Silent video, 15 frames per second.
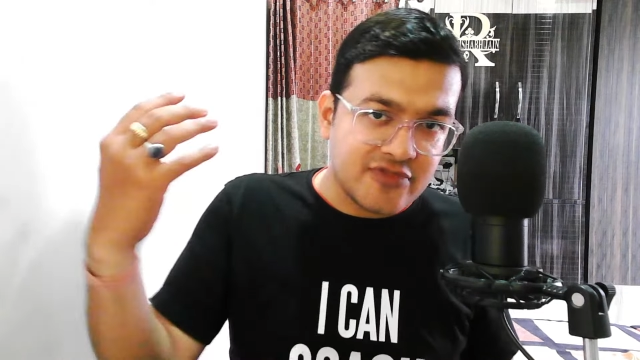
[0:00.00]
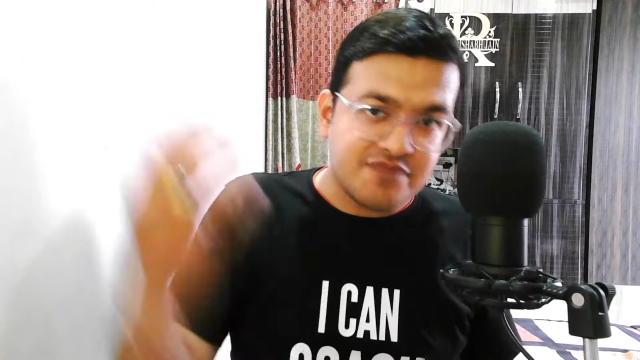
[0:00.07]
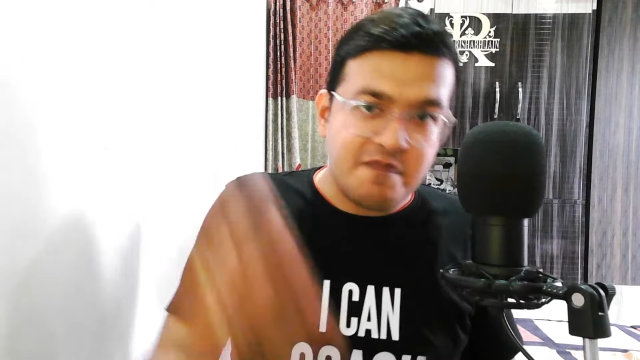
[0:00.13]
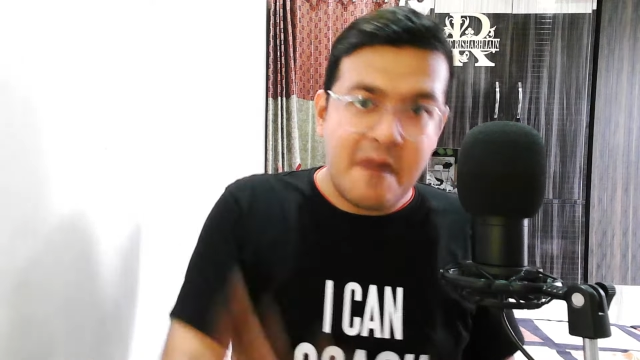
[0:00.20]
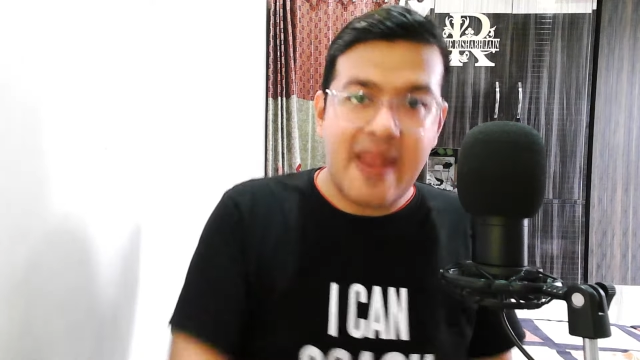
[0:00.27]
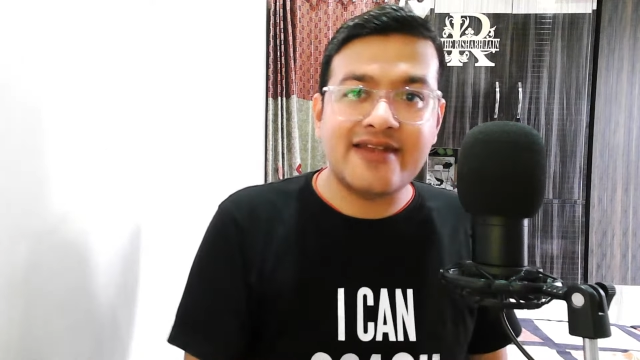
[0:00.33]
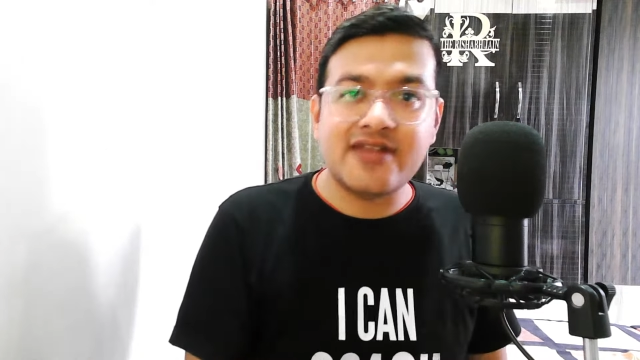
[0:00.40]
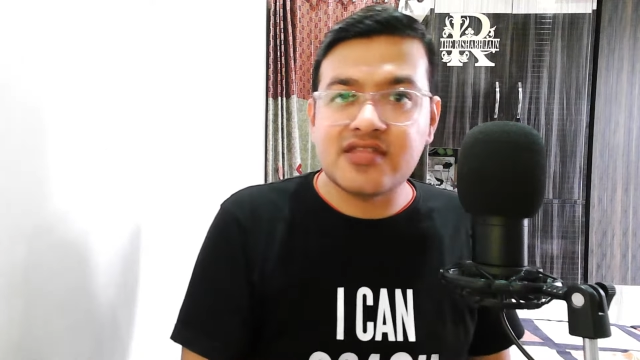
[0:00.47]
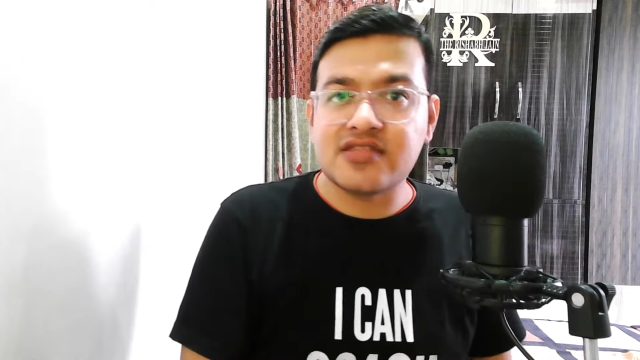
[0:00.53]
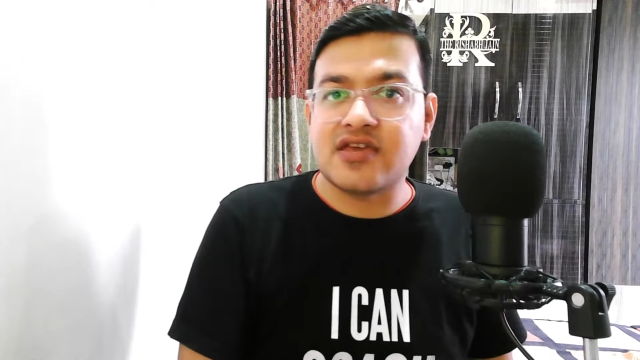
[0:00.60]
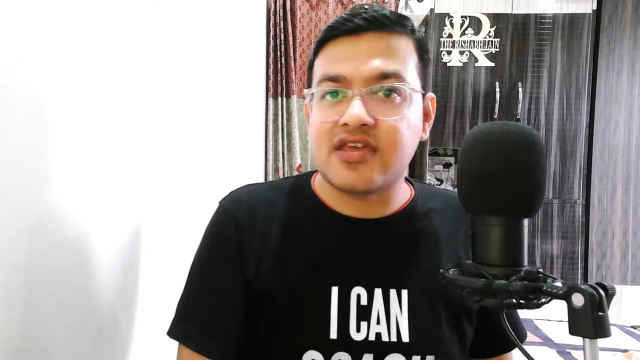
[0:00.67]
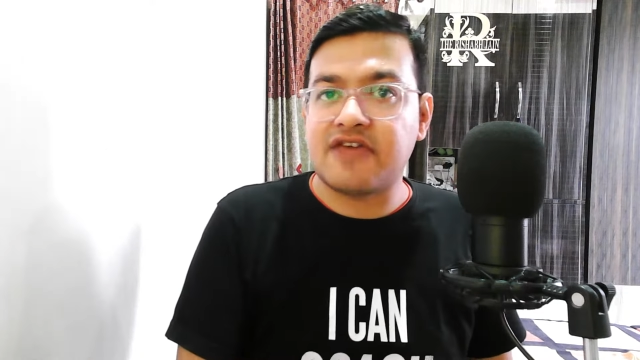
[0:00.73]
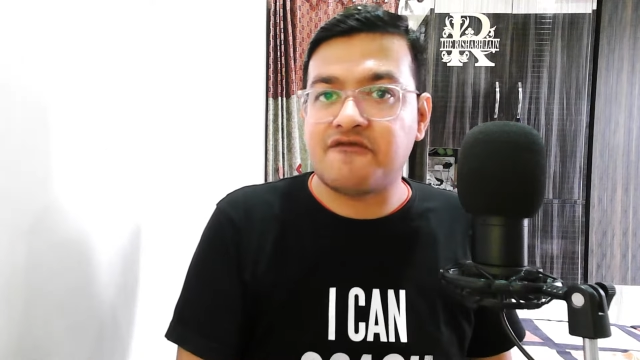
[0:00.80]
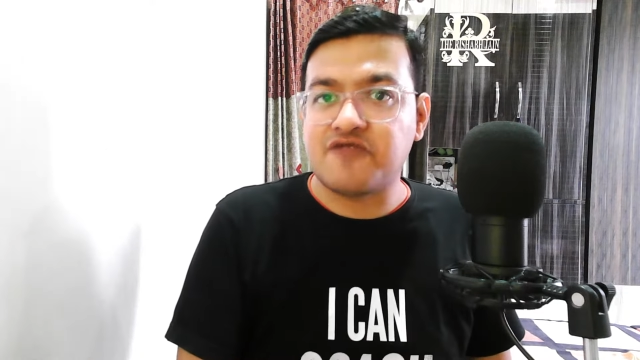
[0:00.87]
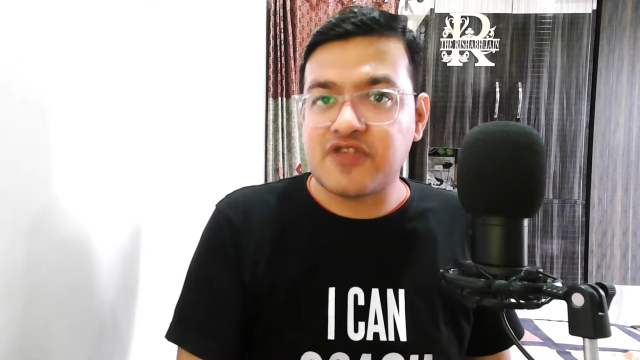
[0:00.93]
spending
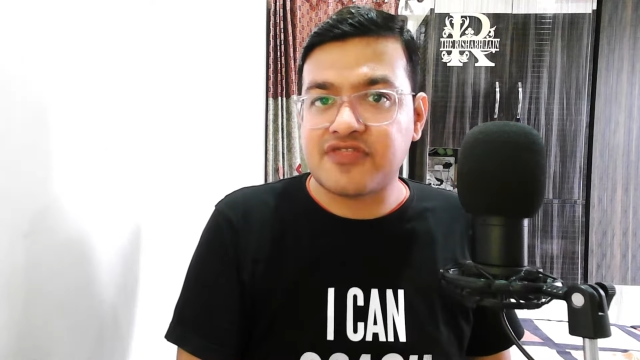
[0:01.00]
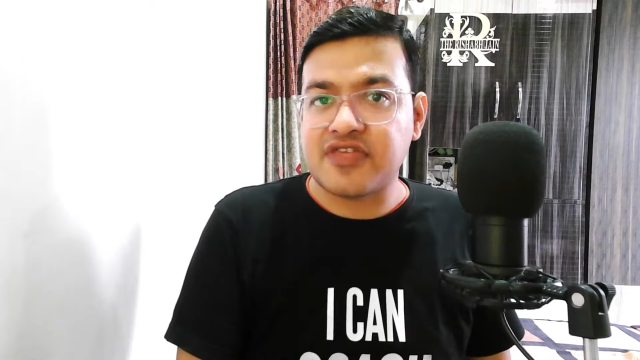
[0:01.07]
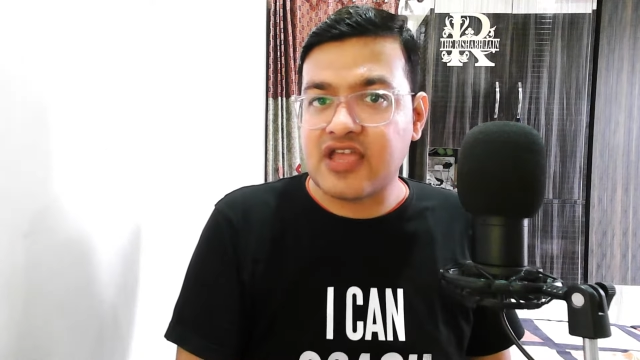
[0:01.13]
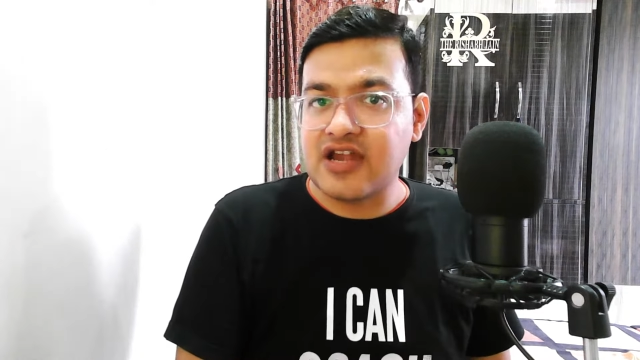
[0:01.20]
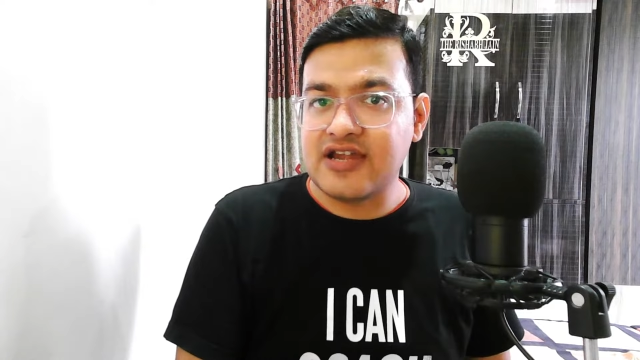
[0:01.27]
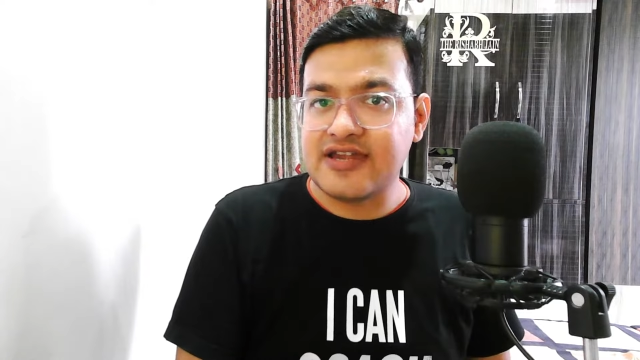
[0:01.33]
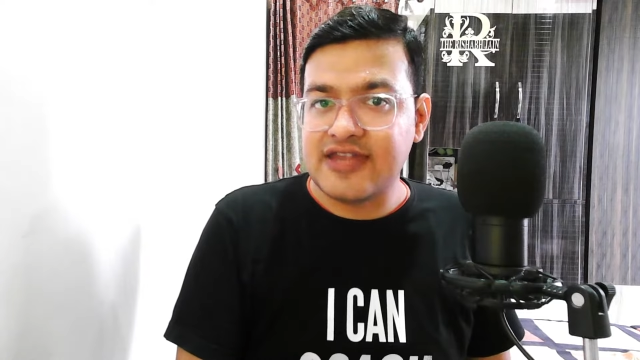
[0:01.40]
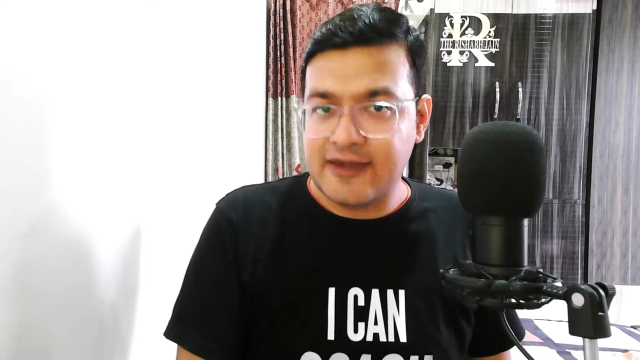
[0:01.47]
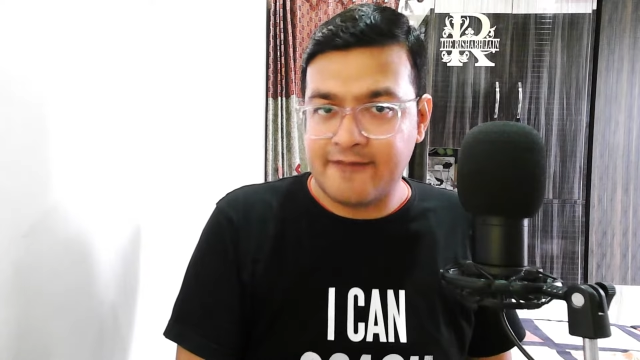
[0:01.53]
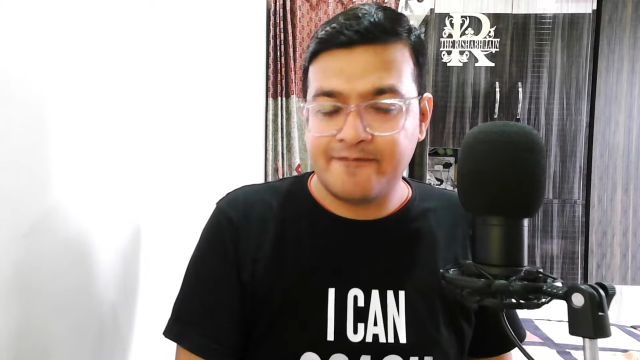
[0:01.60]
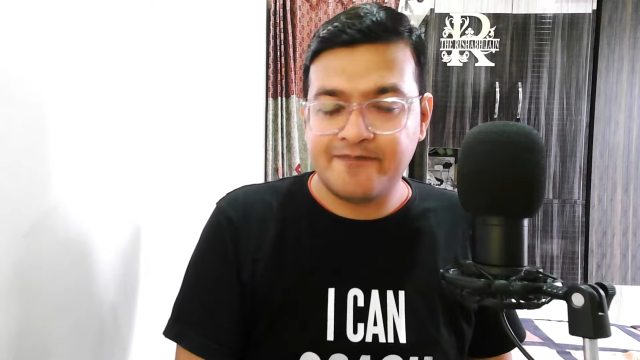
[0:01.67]
there every single day.